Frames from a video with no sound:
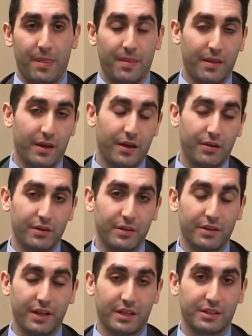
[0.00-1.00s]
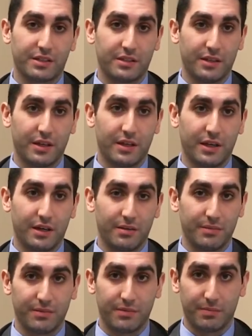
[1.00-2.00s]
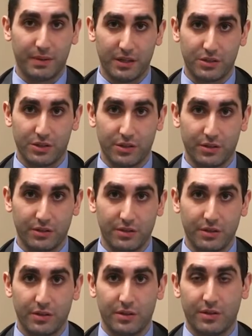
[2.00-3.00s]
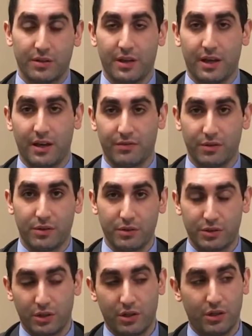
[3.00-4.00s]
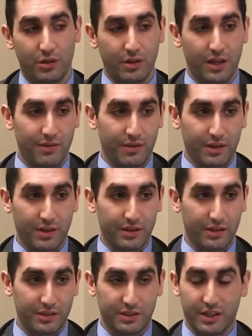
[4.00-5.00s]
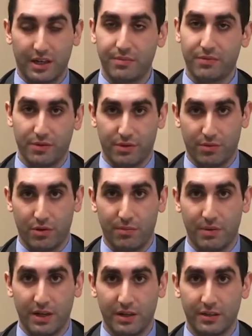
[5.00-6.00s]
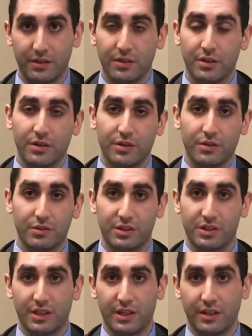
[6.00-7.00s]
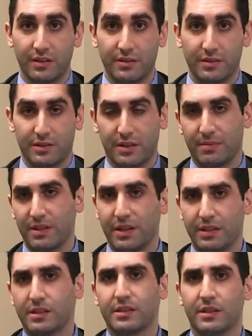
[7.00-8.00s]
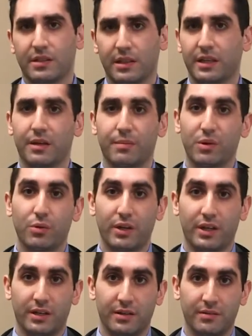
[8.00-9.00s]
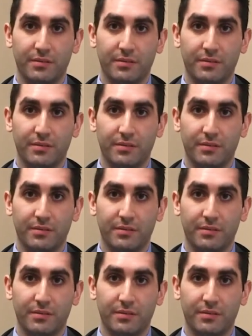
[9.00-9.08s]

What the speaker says: Now in the next picture, after you saw everything that's set up for the robot, you see something that's lit up green.